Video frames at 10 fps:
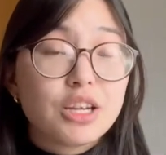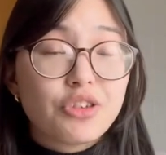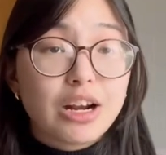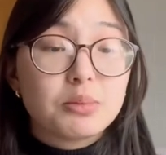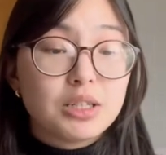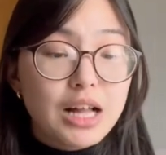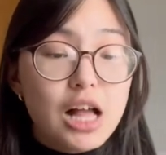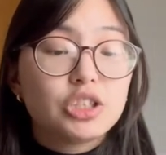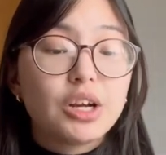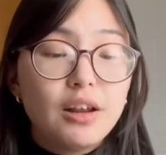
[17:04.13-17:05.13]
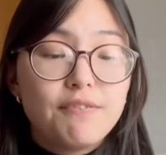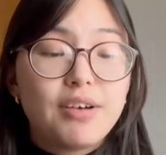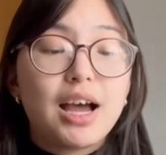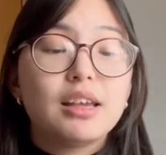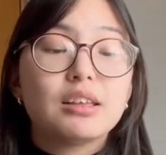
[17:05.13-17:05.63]
incredible. I'll try to
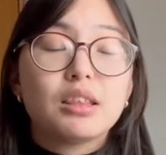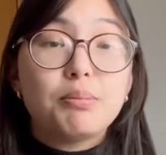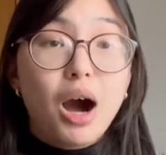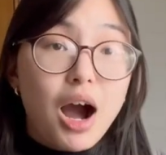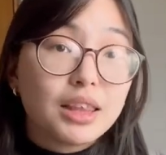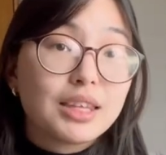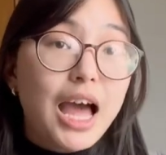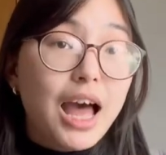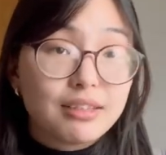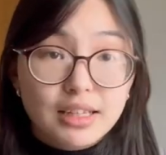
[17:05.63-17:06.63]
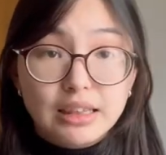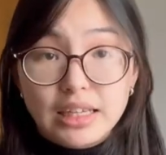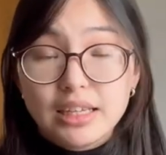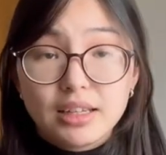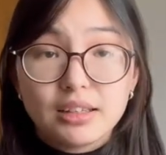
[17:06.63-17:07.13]
find the podcast and
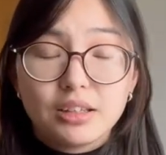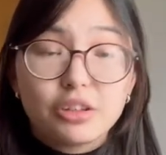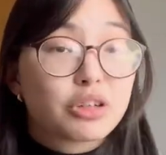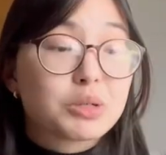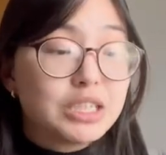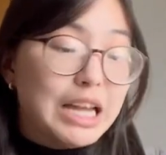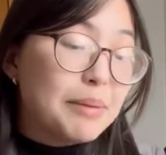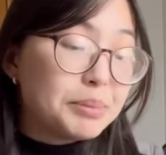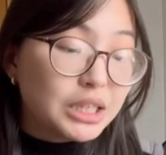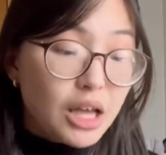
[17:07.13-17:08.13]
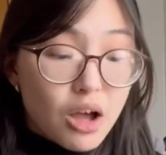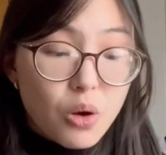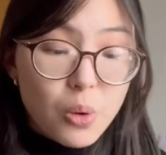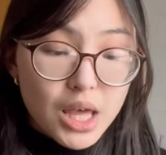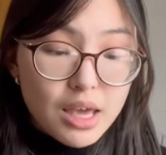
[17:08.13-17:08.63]
link it in the description down below,